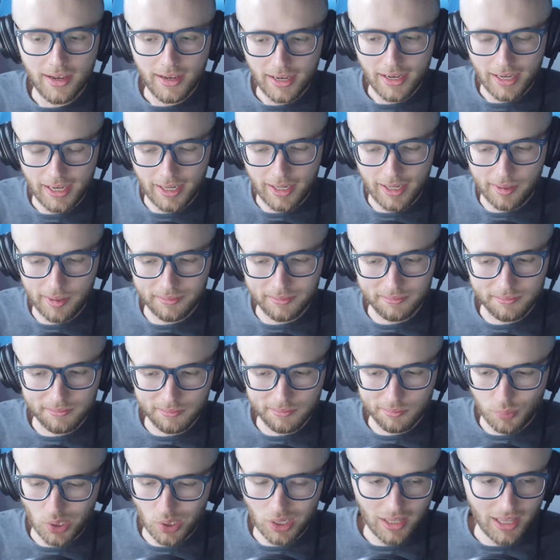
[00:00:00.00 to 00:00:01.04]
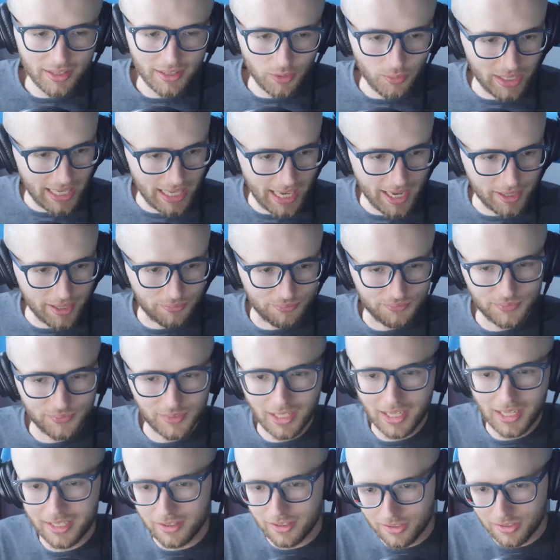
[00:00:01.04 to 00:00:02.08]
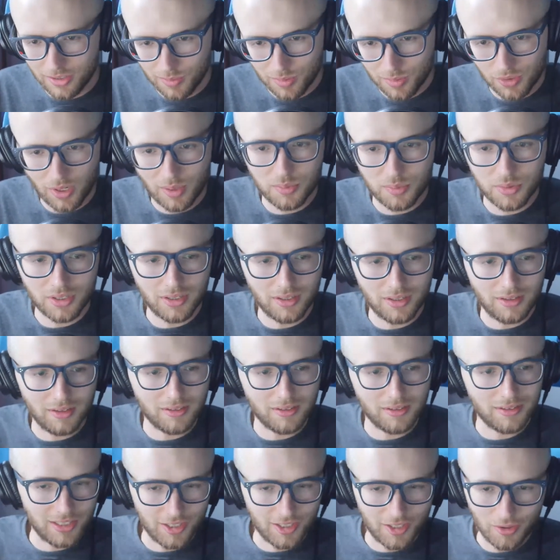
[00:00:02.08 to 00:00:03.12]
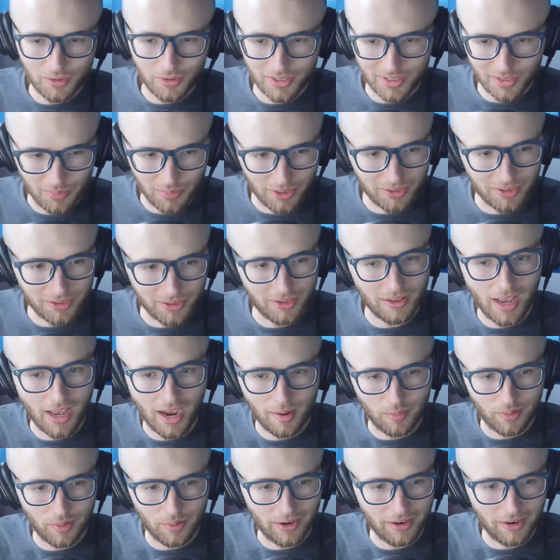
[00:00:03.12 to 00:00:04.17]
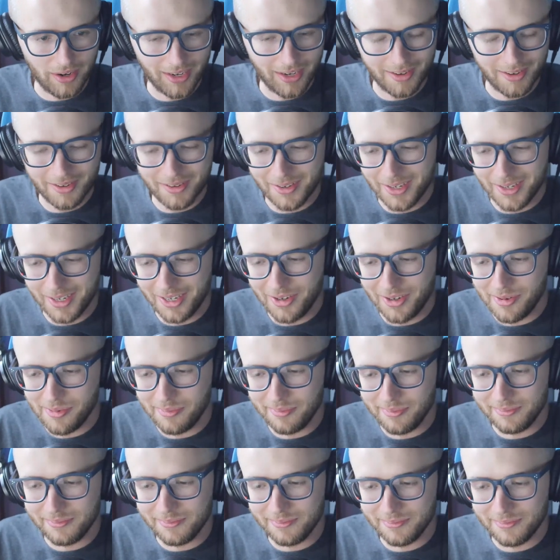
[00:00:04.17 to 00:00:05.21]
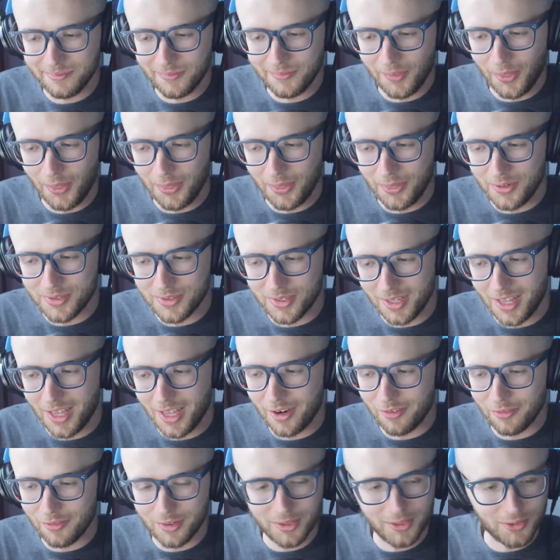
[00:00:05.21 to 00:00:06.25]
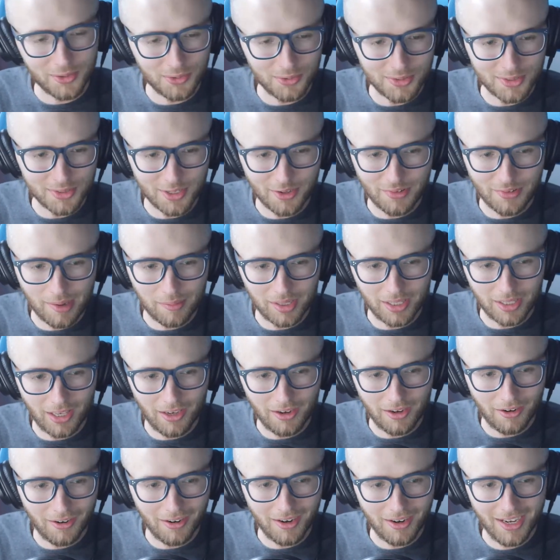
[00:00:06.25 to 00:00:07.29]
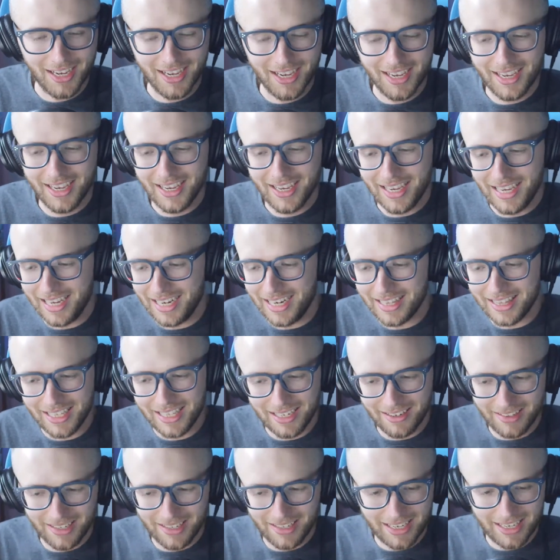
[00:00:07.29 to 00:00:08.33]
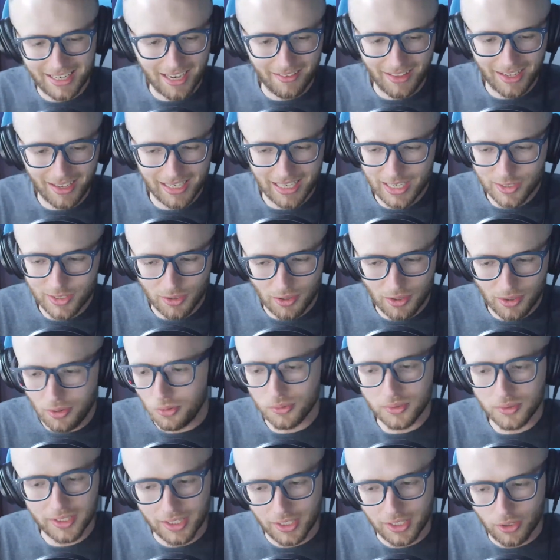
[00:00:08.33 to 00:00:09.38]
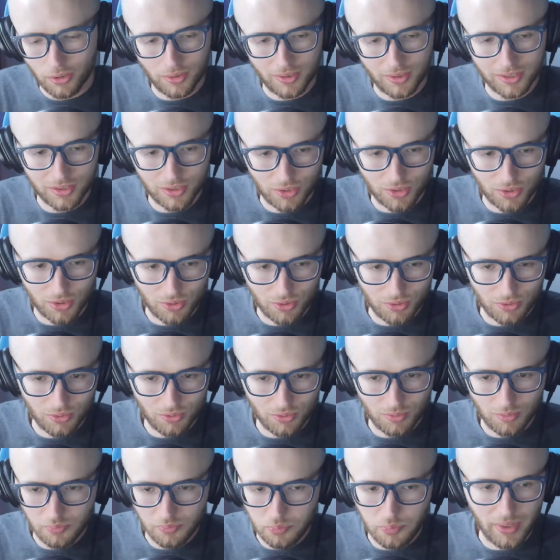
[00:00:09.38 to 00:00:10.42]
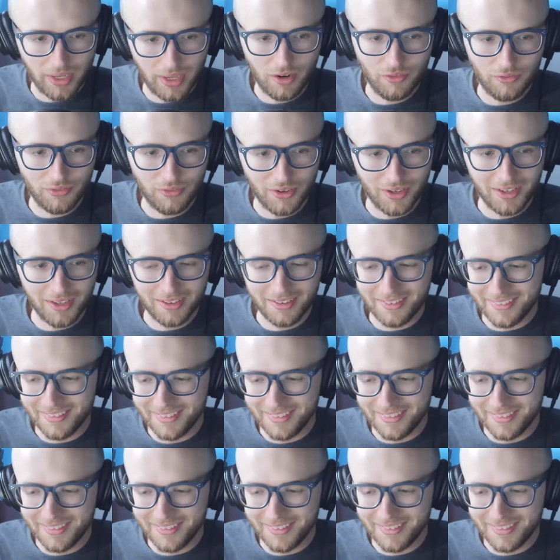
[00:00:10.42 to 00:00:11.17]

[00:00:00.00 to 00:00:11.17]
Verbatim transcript: Um, but a lot that we can, like the subscription, continuing to build our library. Um, there's a lot of really cool stuff happening here. And at the end of the day, like it's only going to benefit